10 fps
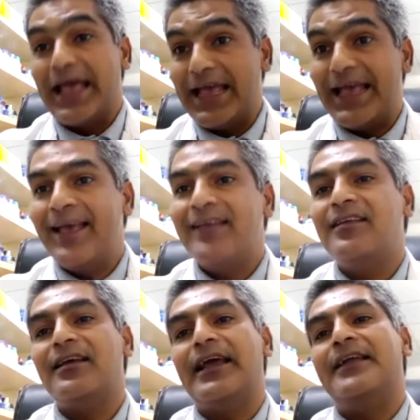as a
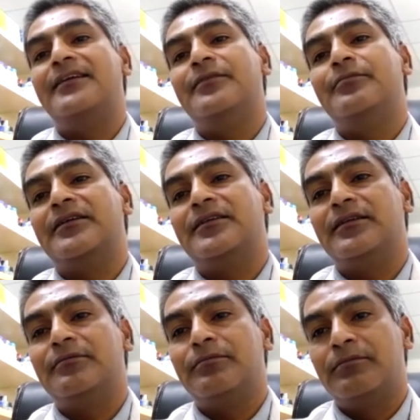
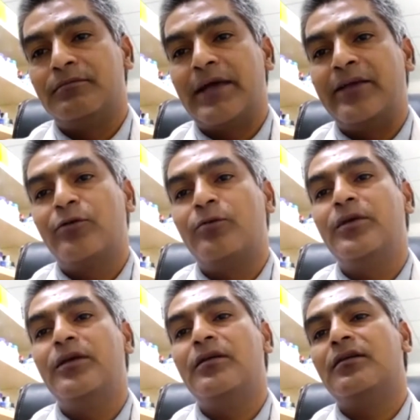
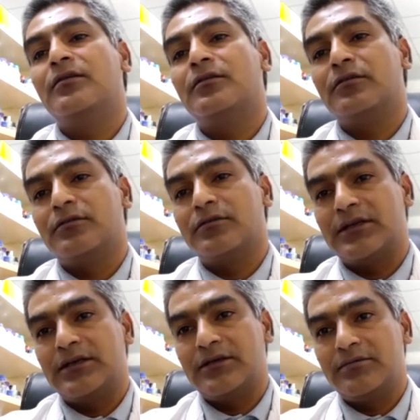antimicrobial or uh,